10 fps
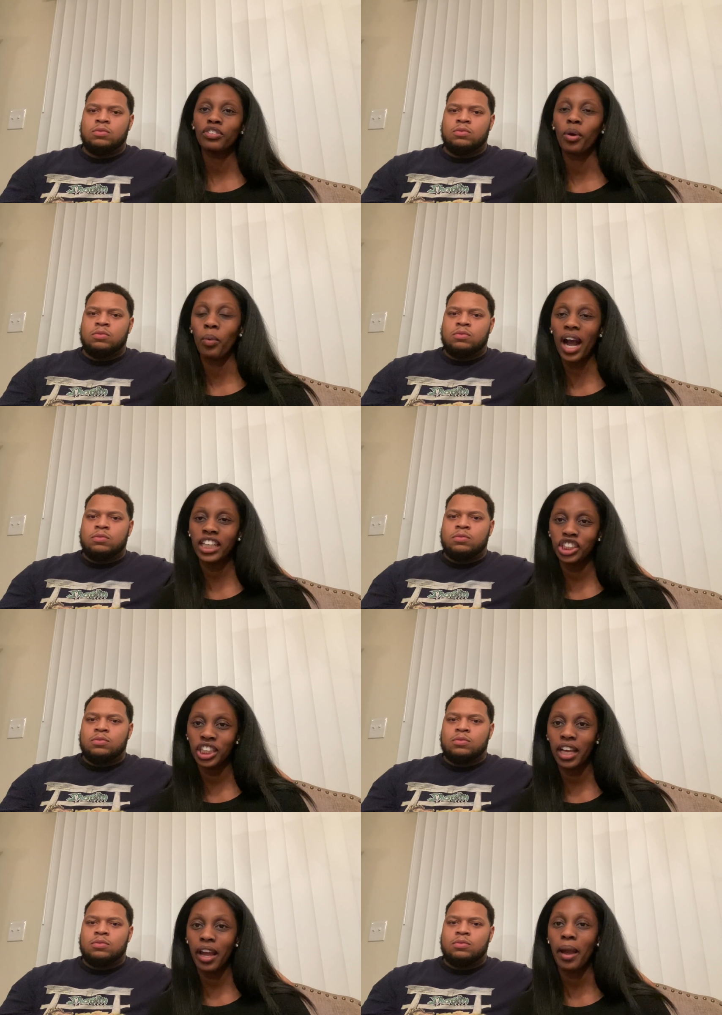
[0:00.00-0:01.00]
Speaker 1: for
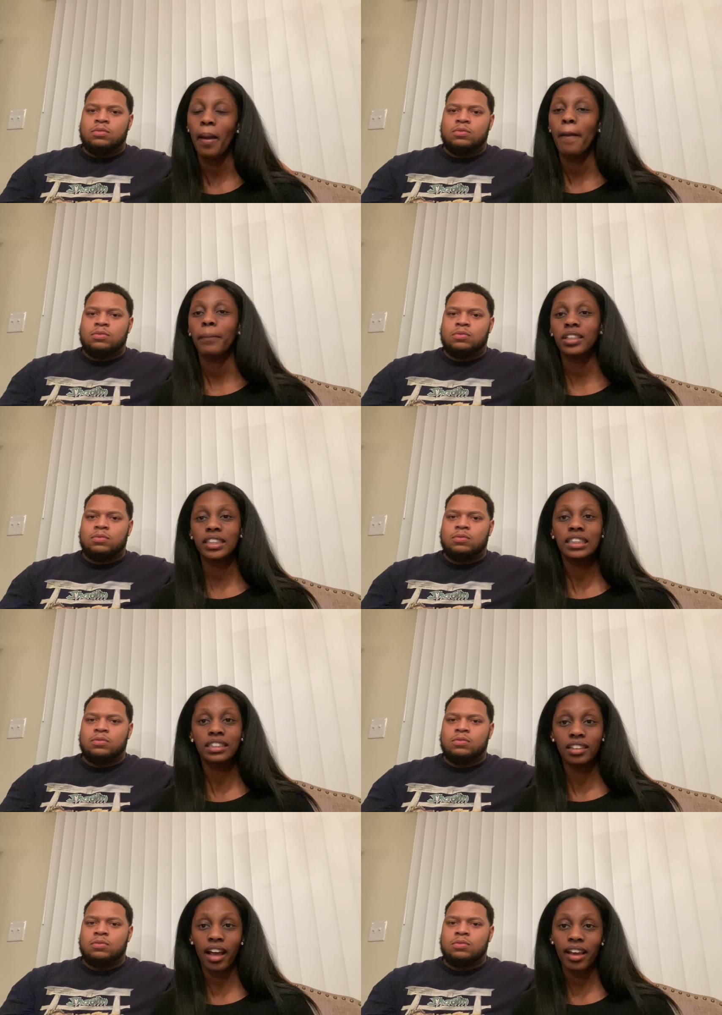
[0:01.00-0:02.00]
watching. Please
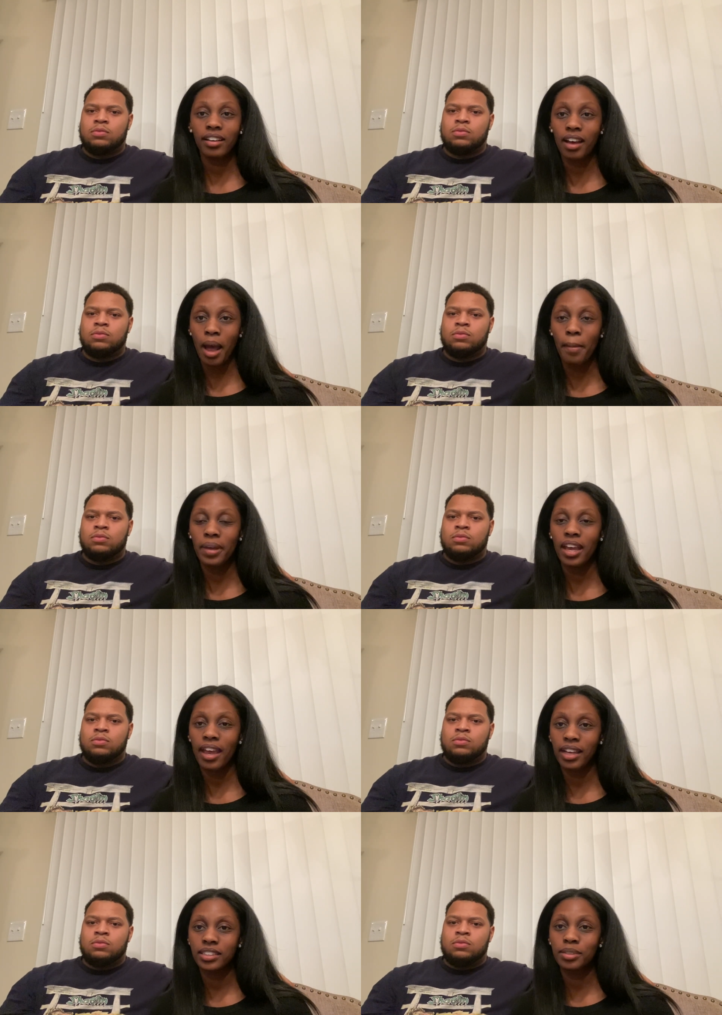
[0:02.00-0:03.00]
like, comment,
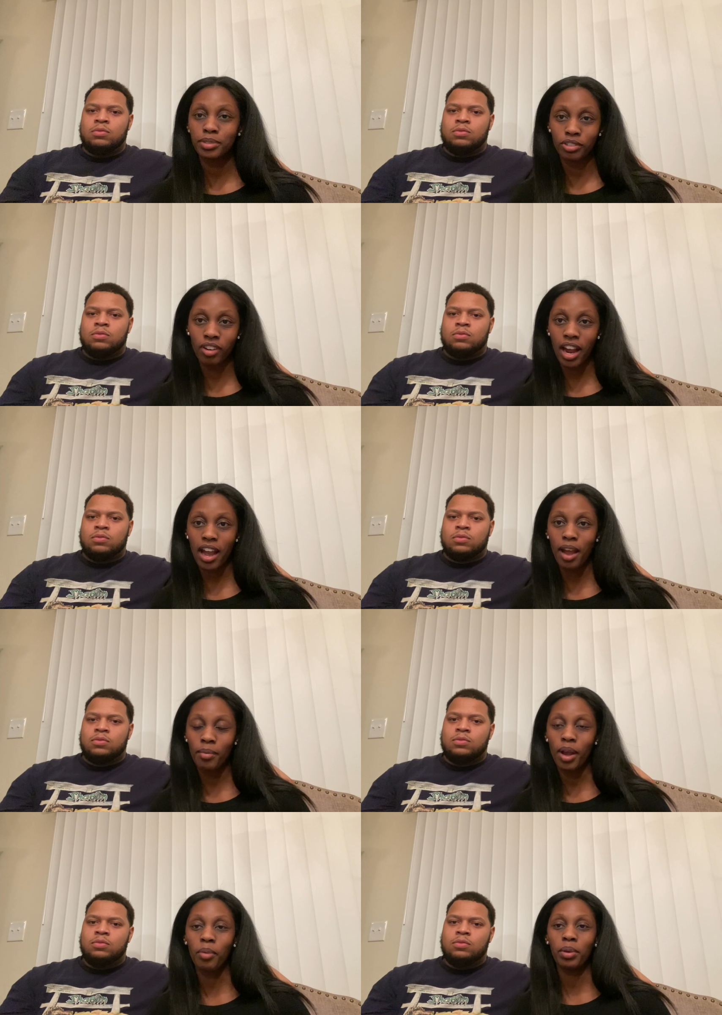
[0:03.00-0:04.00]
and subscribe,
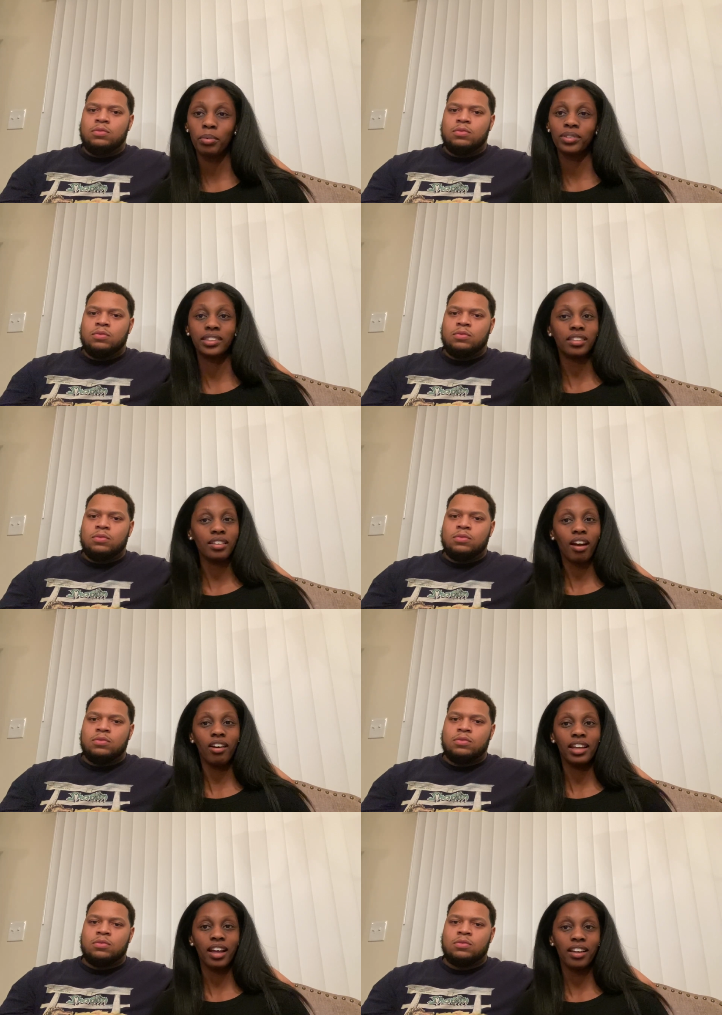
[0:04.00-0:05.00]
and we will see y'all
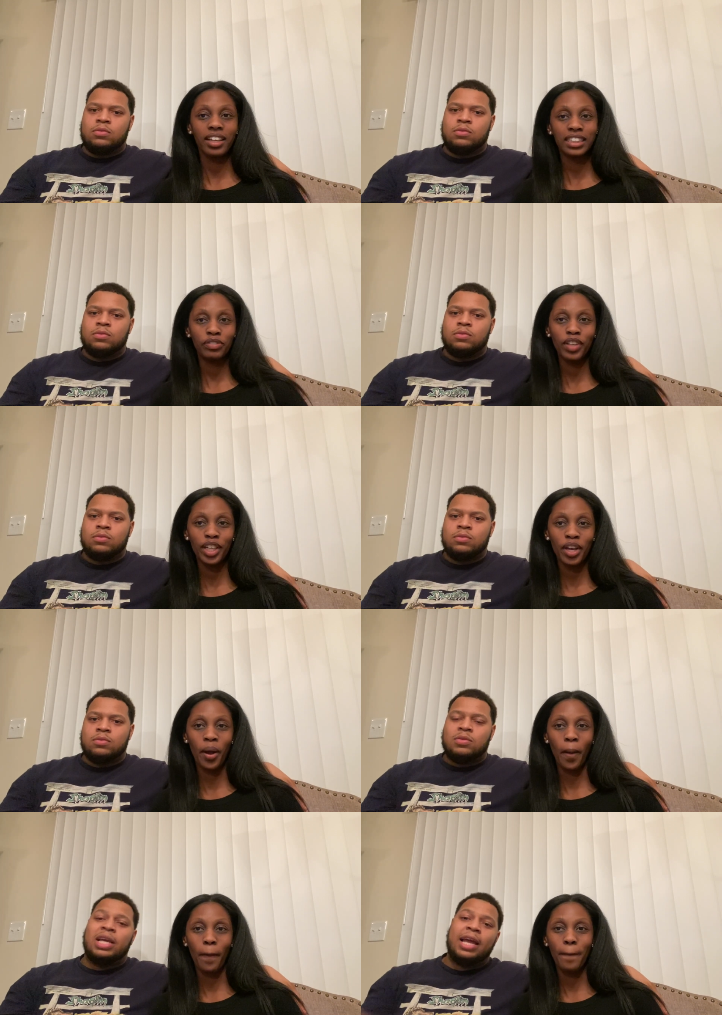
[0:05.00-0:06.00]
in our next
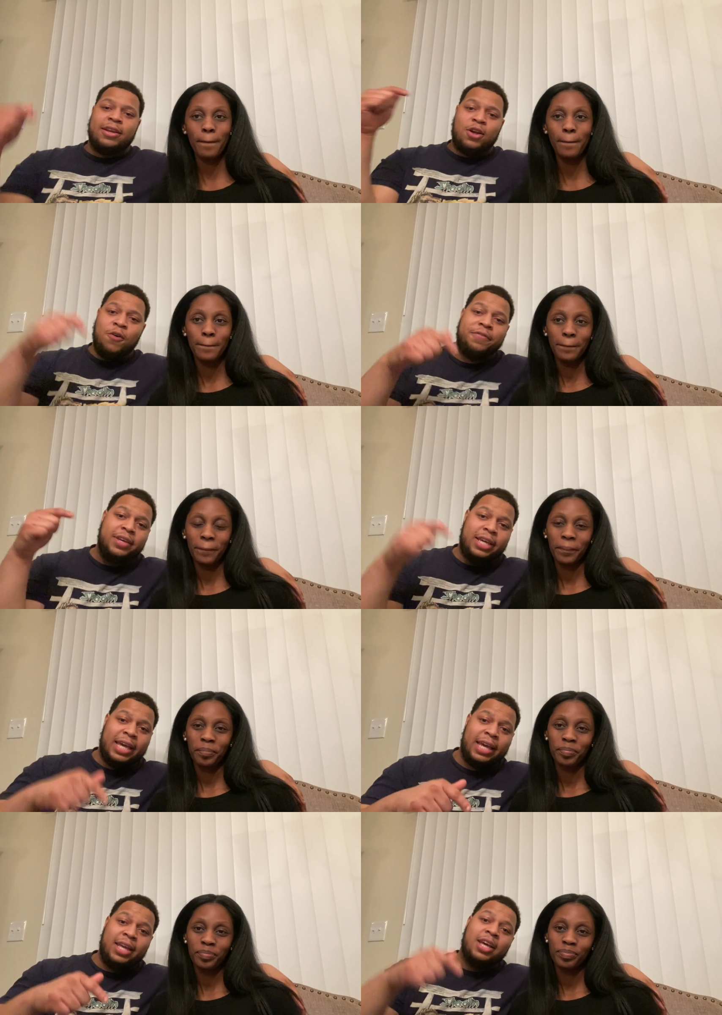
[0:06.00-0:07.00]
video.
Speaker 2: And don't
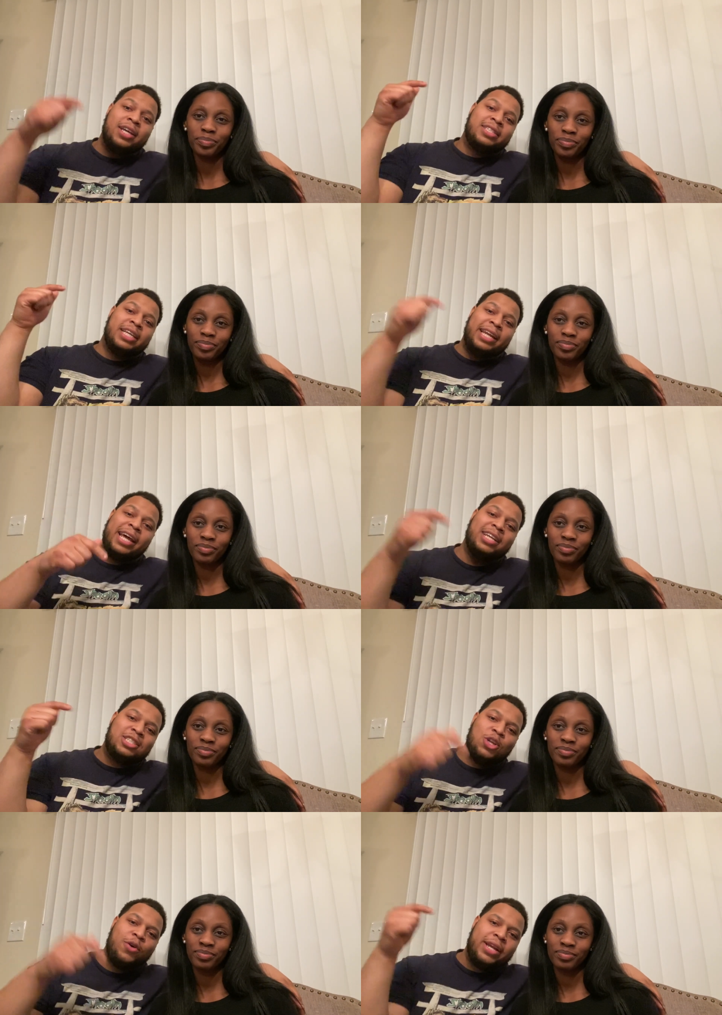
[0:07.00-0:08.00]
forget to let us
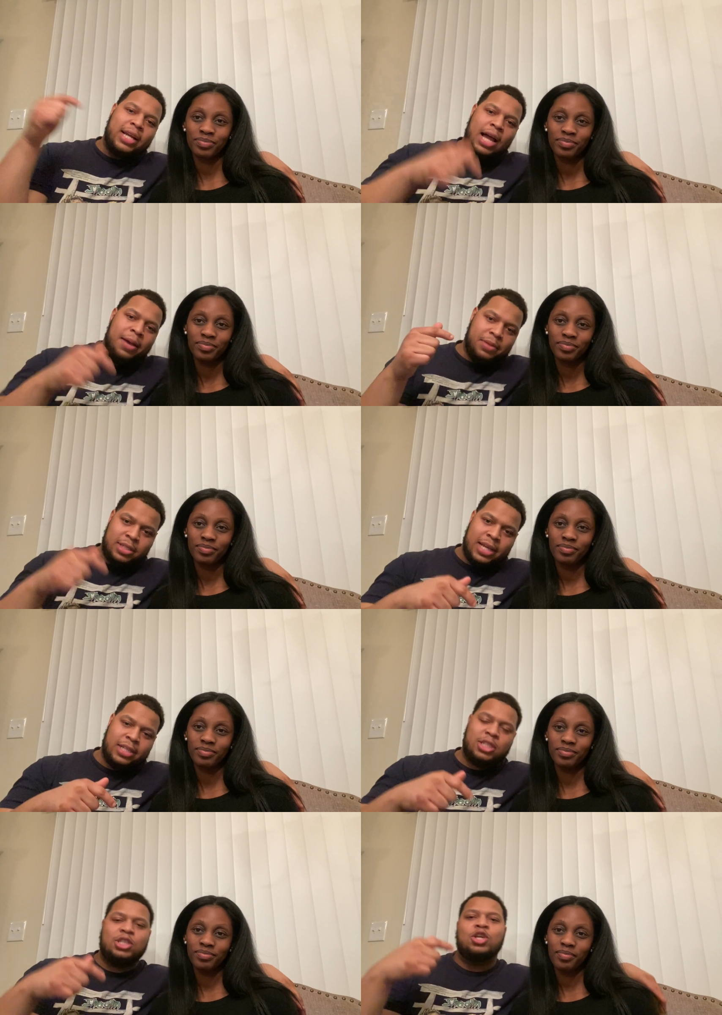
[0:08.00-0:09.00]
know in the comment
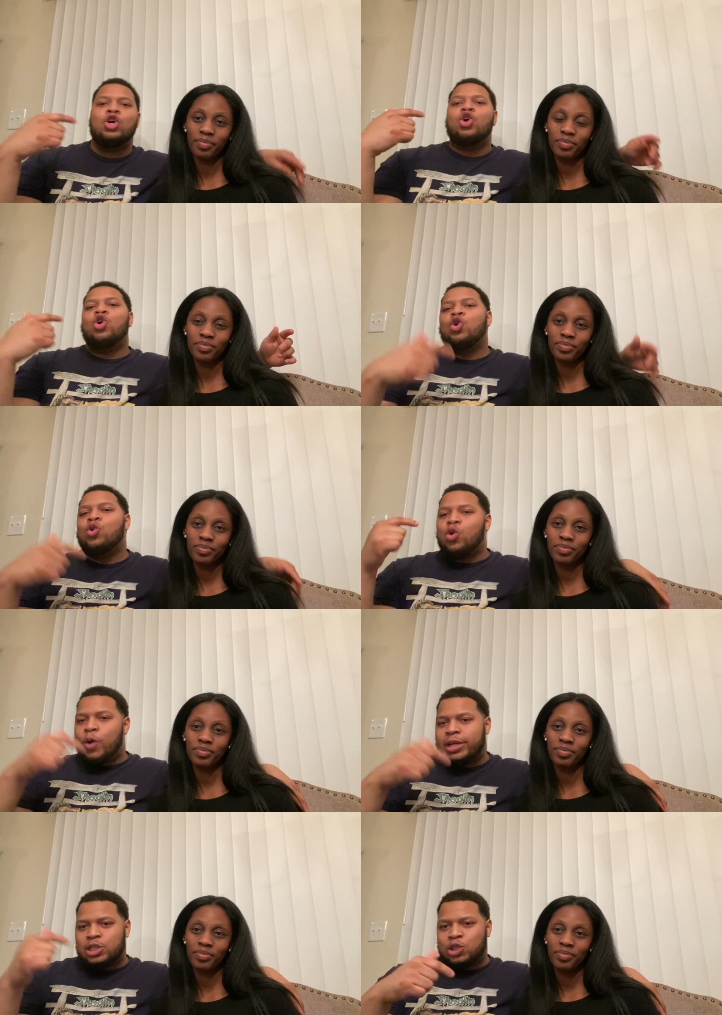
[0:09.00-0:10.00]
section who
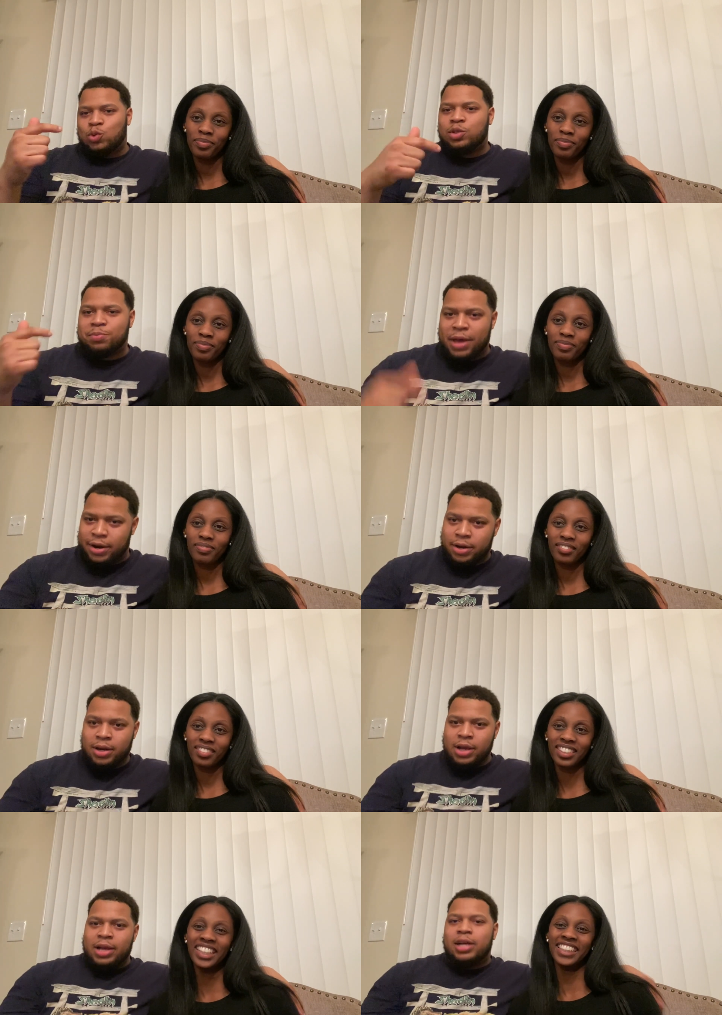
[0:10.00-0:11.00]
questions was better?
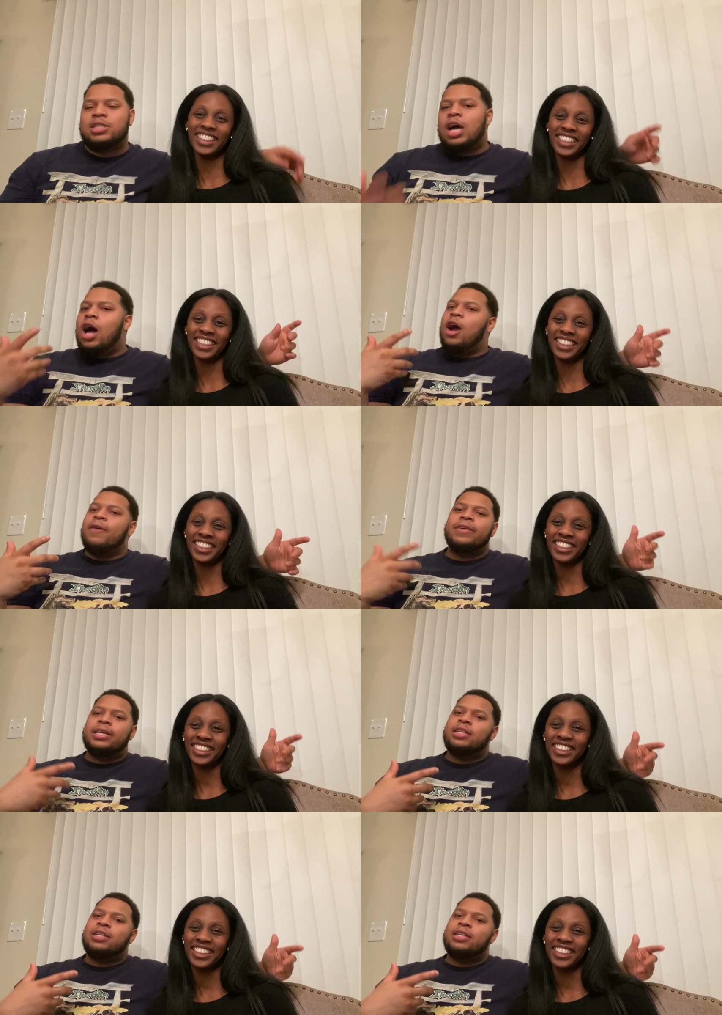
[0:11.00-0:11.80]
Because y'all already